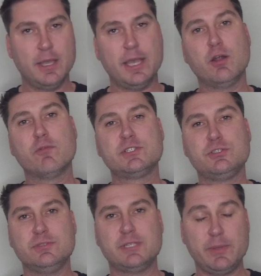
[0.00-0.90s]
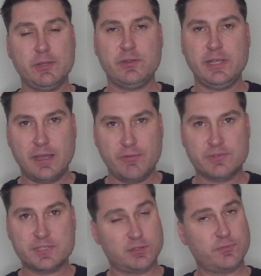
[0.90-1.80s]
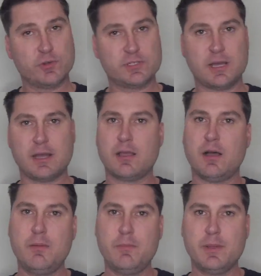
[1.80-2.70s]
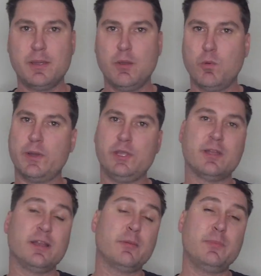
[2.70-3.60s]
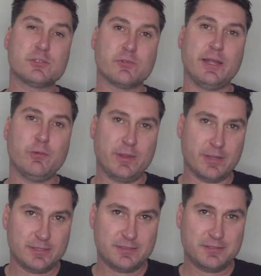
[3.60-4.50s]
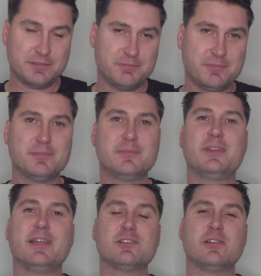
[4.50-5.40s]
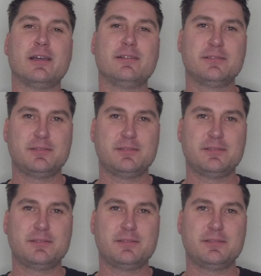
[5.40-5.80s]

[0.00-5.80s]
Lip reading: Head over to WTFSalesforce.com where you can commiserate with us. Thanks a lot.